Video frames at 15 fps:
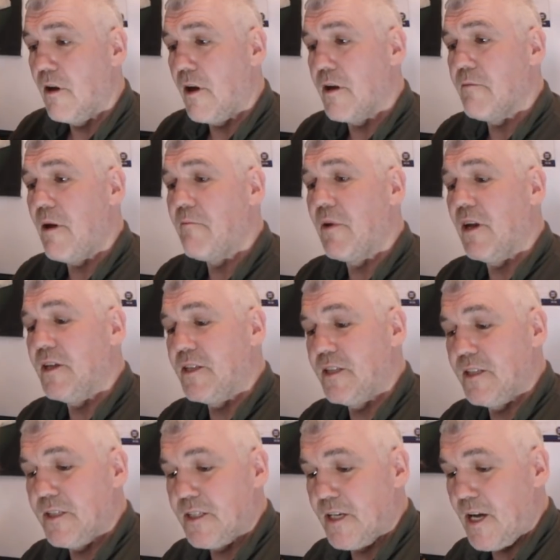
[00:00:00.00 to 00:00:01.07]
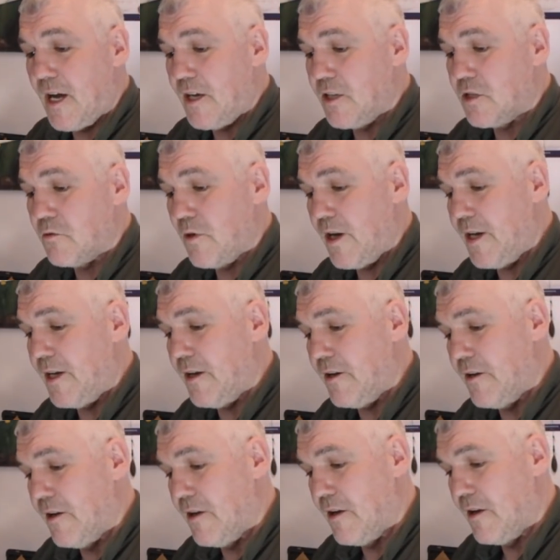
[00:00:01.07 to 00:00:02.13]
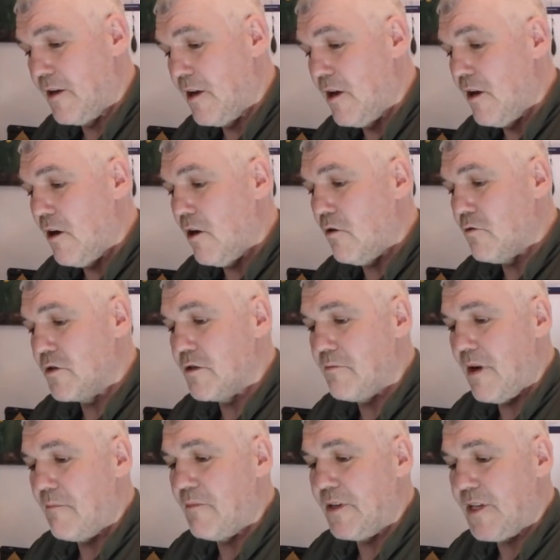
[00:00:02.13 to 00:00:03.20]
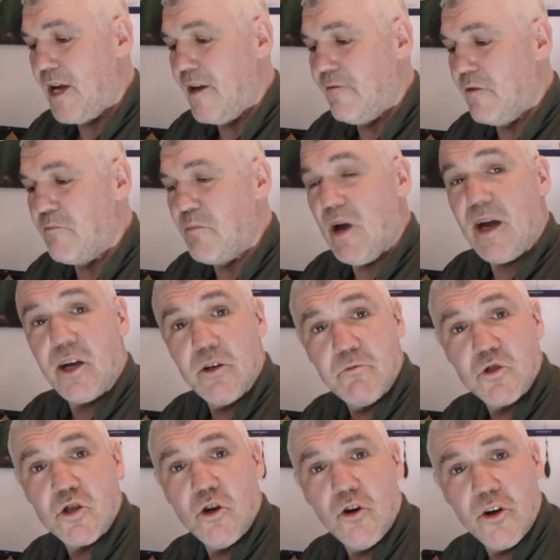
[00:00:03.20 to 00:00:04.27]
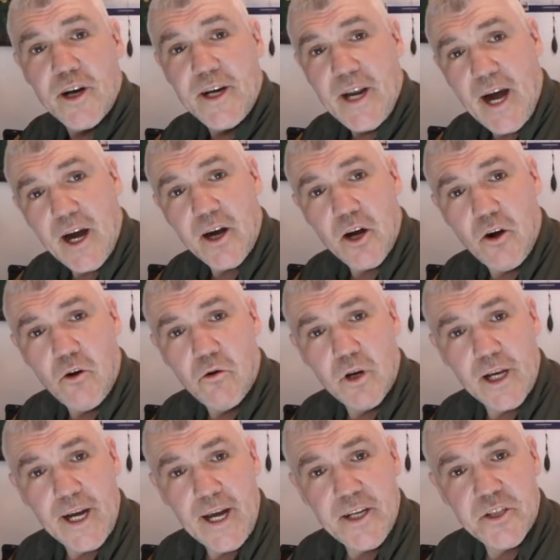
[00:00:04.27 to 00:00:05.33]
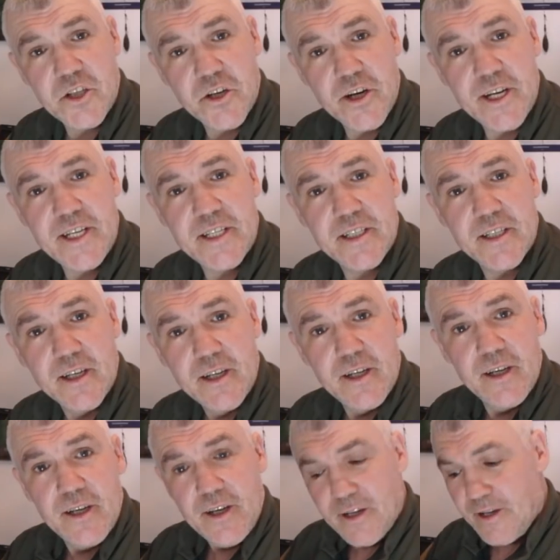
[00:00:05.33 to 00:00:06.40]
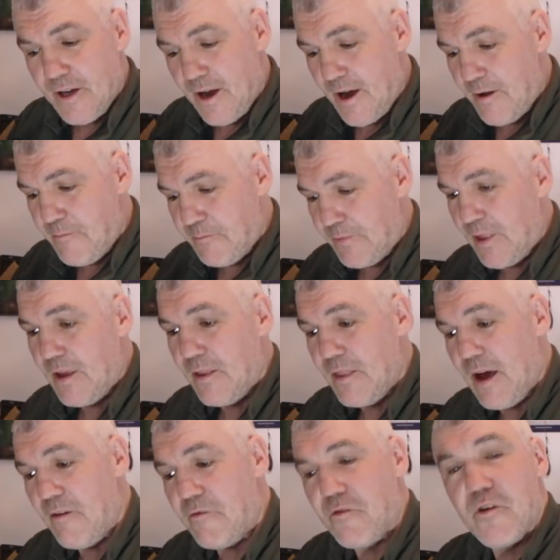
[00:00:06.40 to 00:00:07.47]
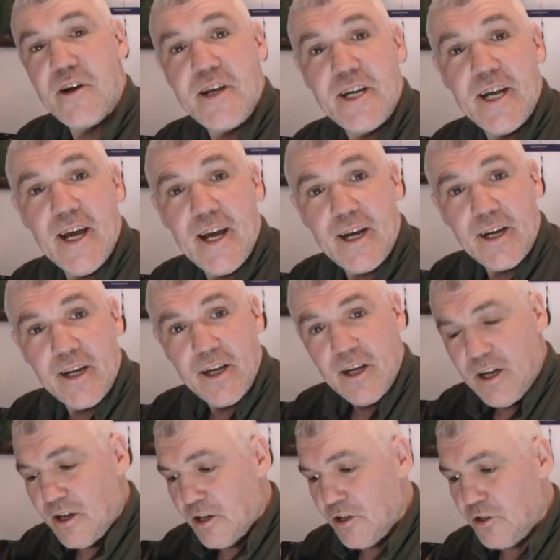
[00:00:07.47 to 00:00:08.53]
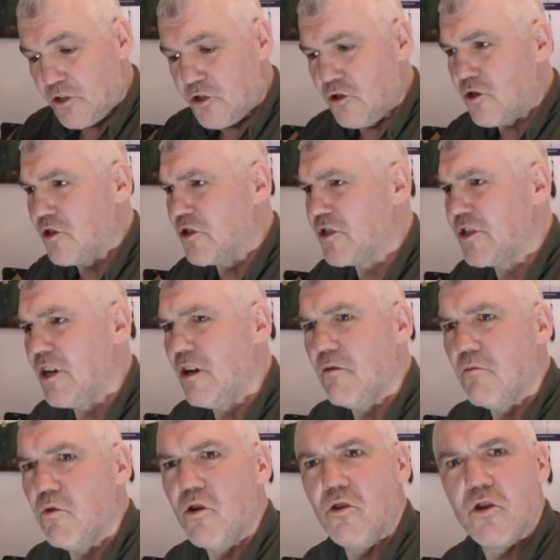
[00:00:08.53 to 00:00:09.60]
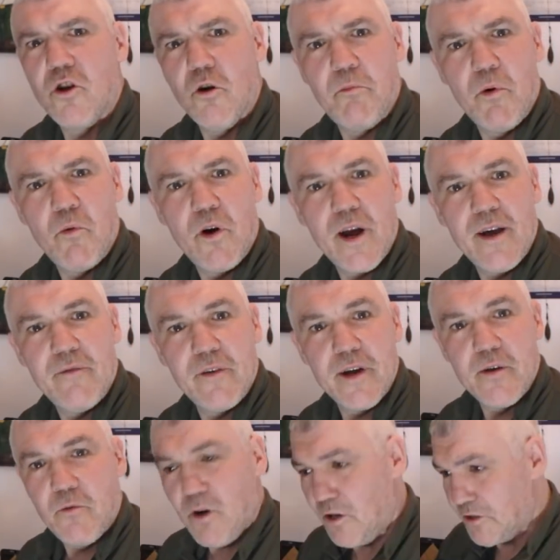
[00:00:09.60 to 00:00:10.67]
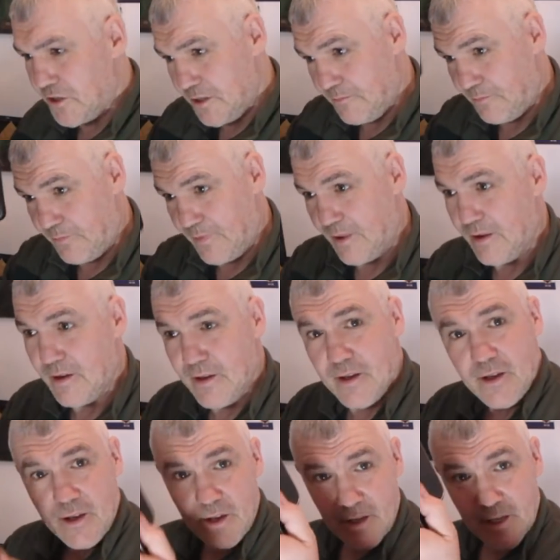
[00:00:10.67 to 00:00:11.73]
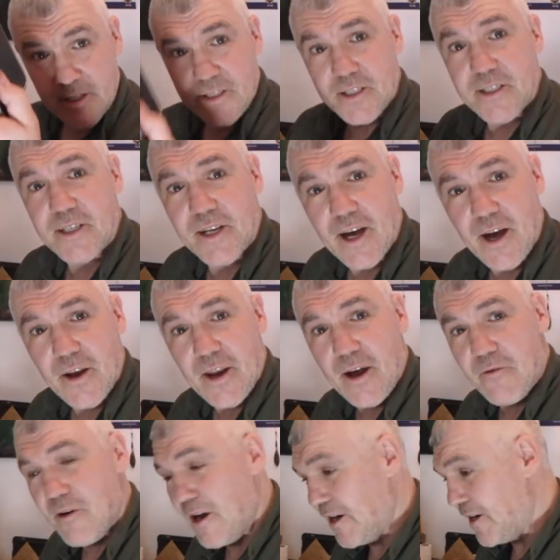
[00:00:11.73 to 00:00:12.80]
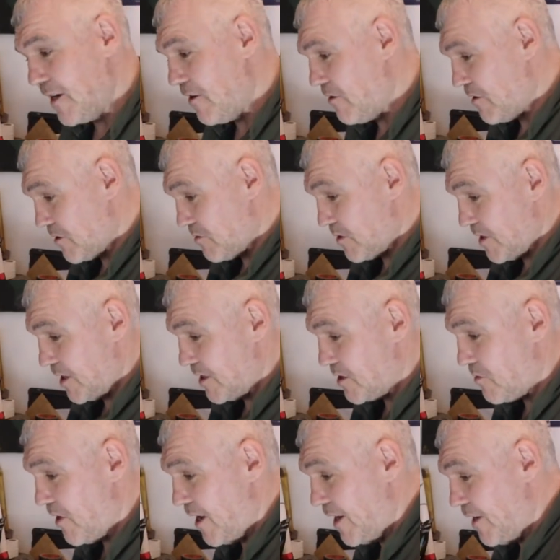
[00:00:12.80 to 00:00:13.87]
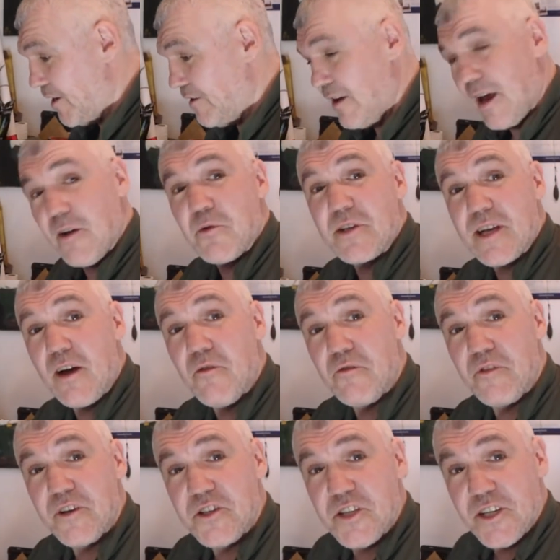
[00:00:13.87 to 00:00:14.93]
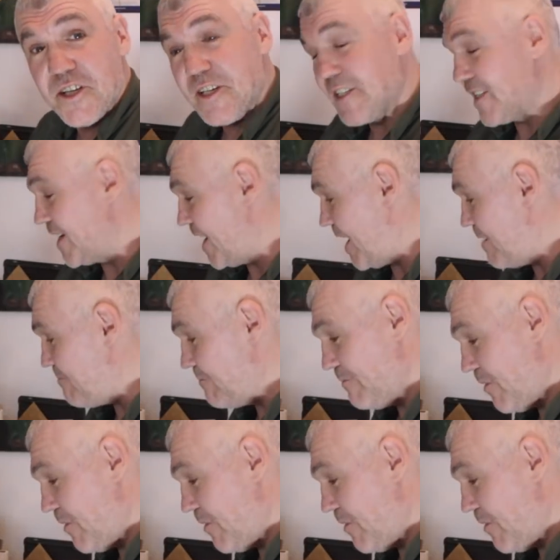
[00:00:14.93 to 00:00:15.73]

I remember listening to that in Sweden. I always remember David Beckham scoring that goal against Greece. Yeah, that free kick that took us to World Cup or whatever it was. Listen to that on that radio because I was in Sweden and I was out fishing at the time.